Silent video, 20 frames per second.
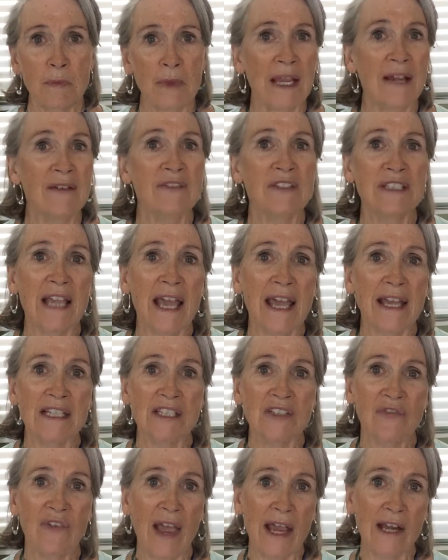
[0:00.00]
of
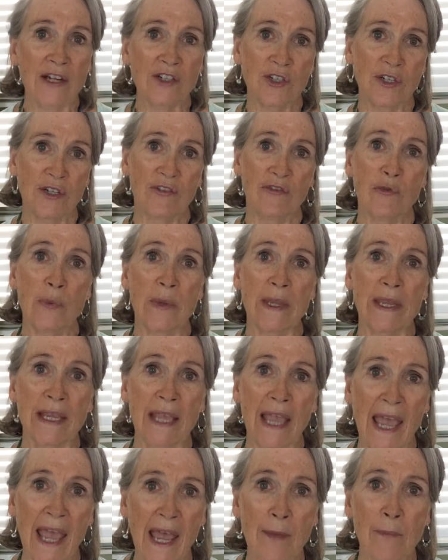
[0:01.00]
satisfaction, of being
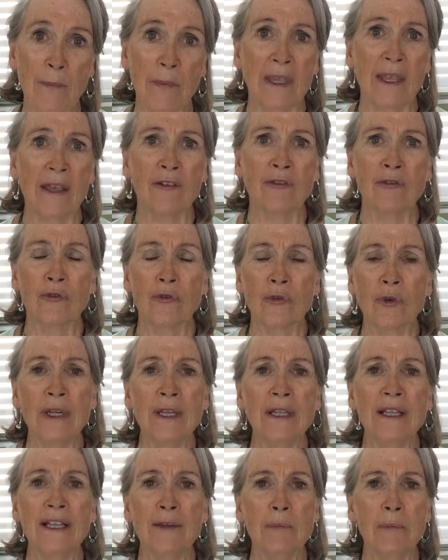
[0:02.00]
happy, of
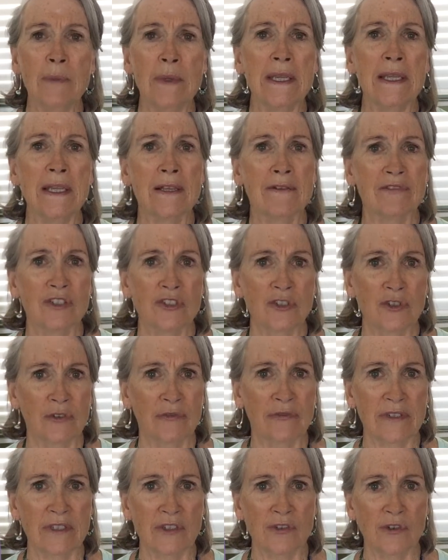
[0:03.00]
really being of
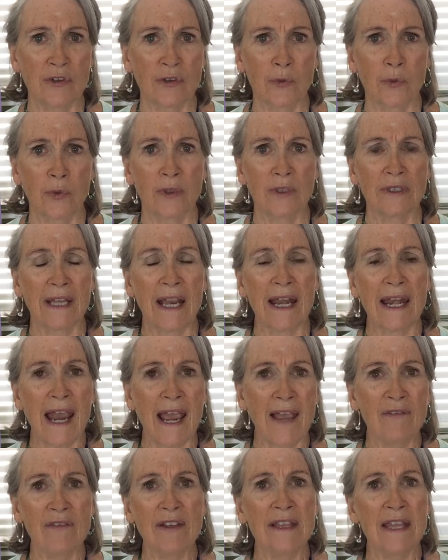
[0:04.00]
service to the world and
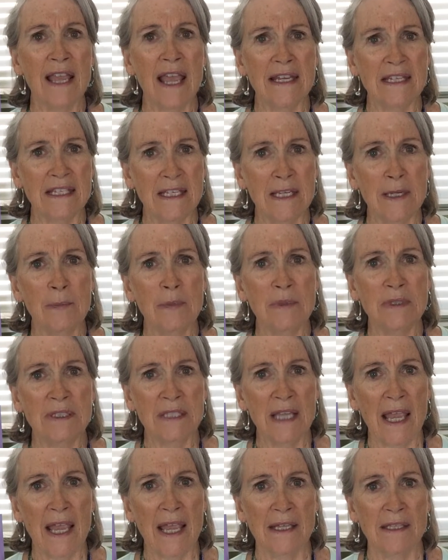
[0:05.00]
having that deep
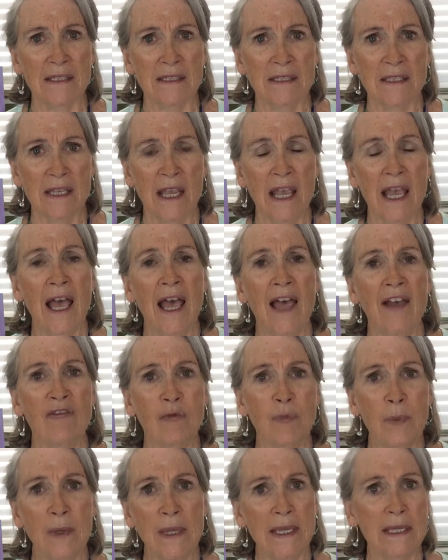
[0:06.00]
sense
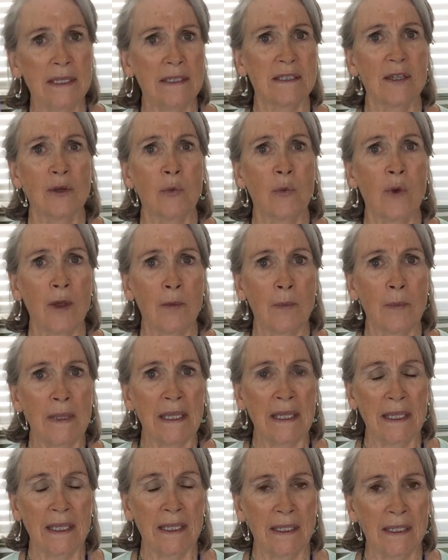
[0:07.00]
of peace and
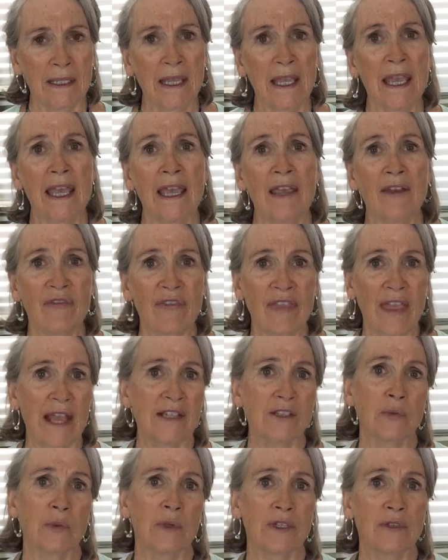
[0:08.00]
well-being if
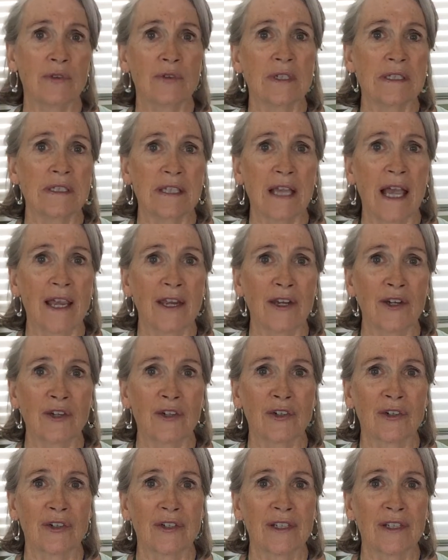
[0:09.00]
that's what you desire.